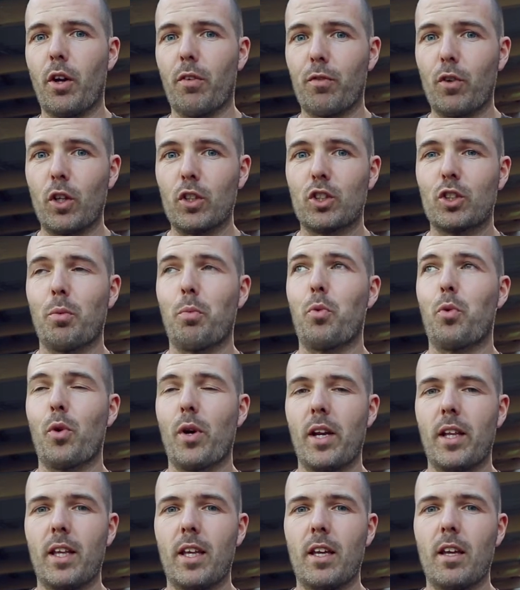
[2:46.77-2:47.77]
I've got some
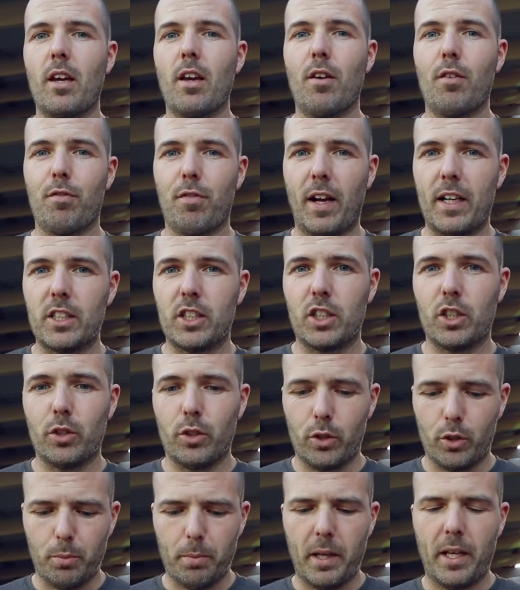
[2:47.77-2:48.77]
really fancy
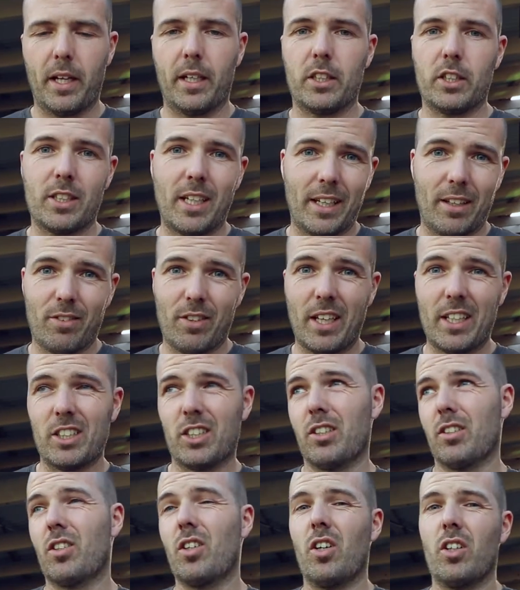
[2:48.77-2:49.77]
yo-yo bearings, like things
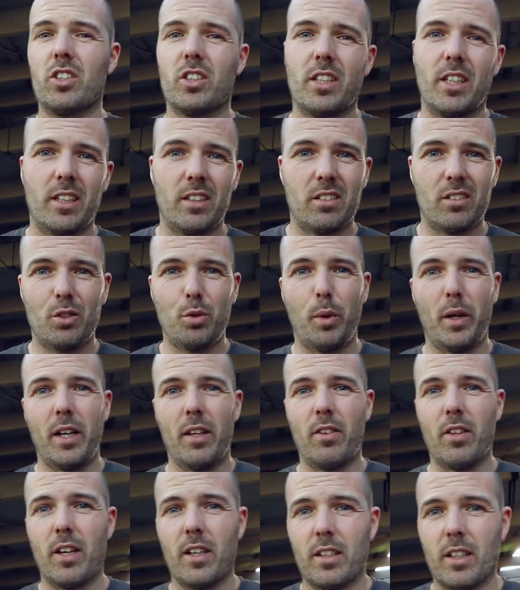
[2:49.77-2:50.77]
that cost like
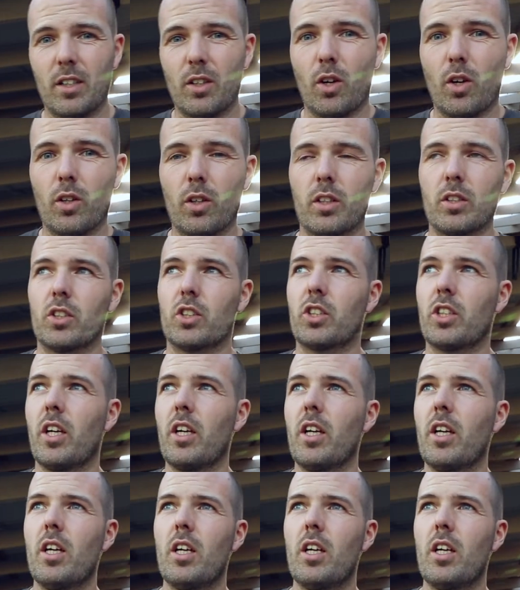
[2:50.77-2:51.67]
$20-$30.